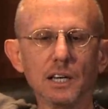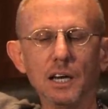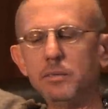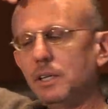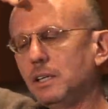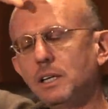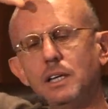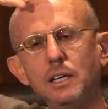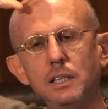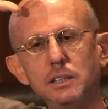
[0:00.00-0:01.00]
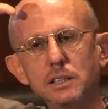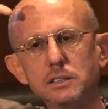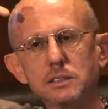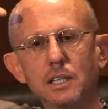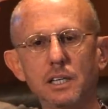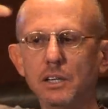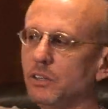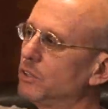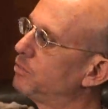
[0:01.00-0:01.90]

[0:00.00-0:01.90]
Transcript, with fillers: I mean, just you know, your